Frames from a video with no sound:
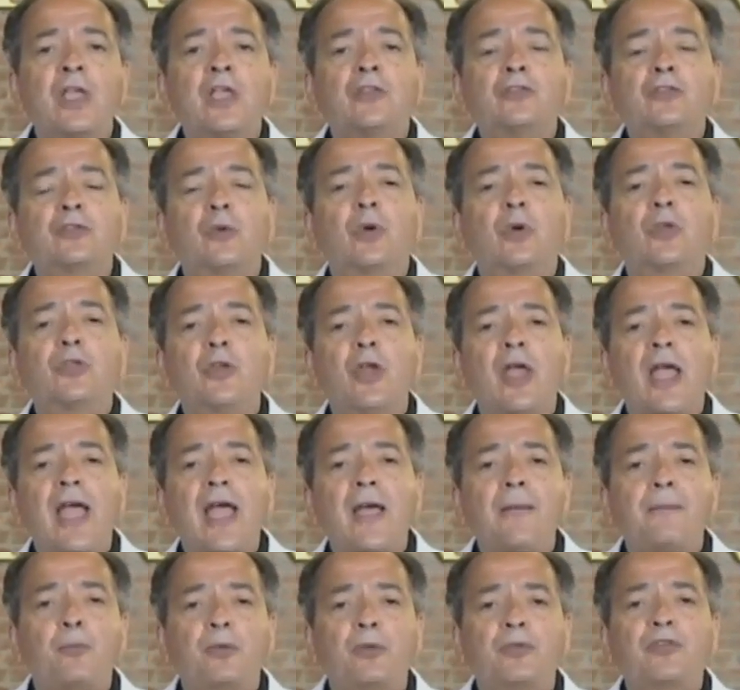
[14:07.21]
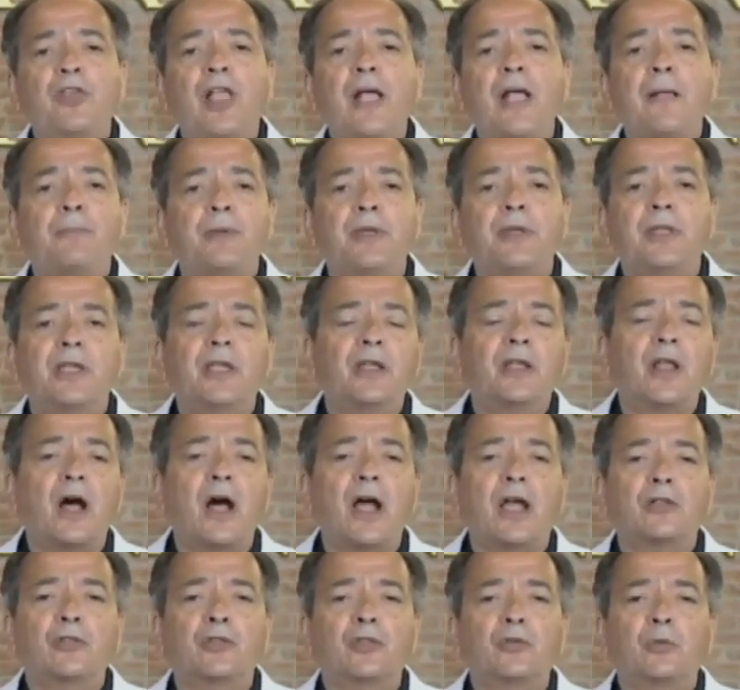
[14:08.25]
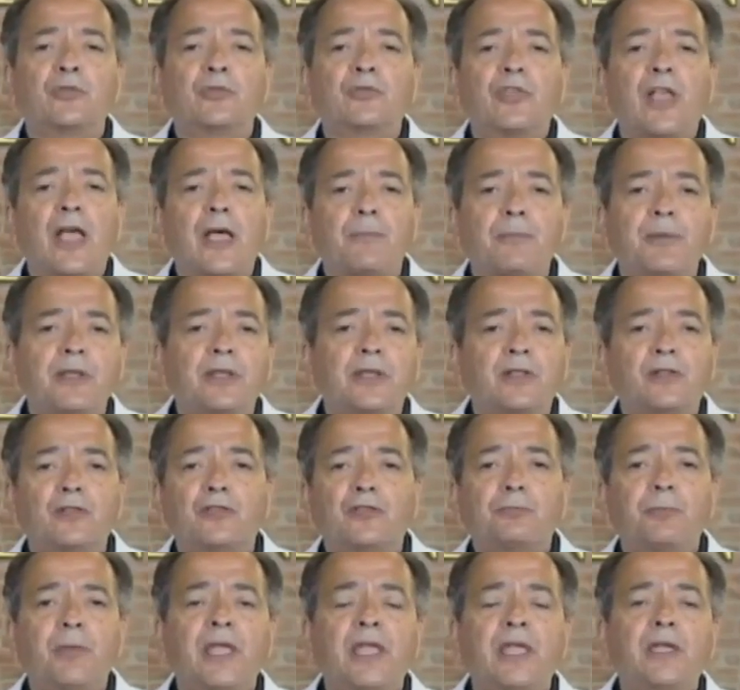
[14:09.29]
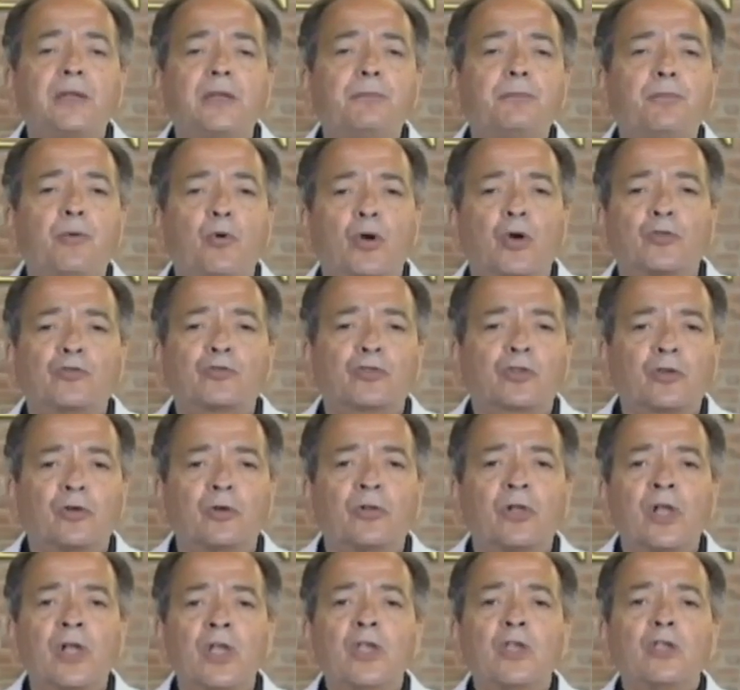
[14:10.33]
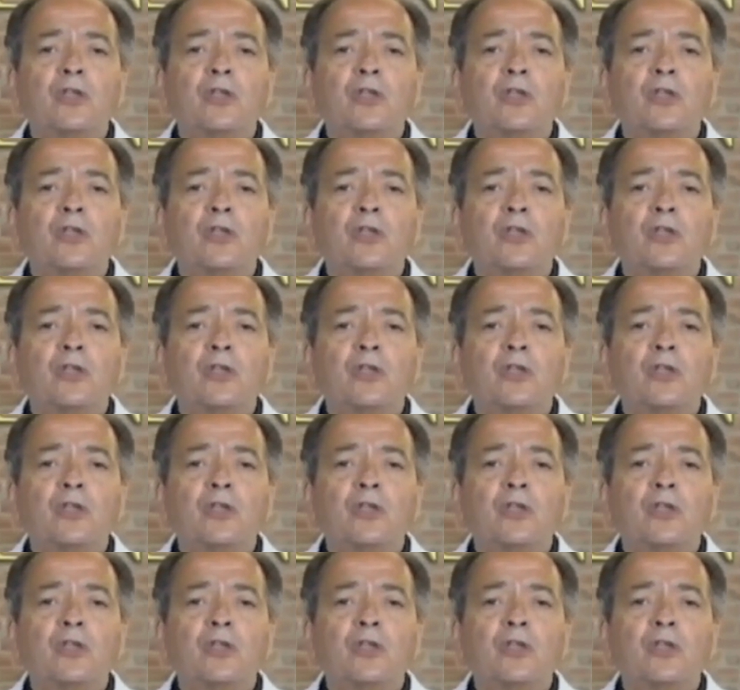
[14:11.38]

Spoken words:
So what's happening in Ireland, what's happening in Spain, Portugal,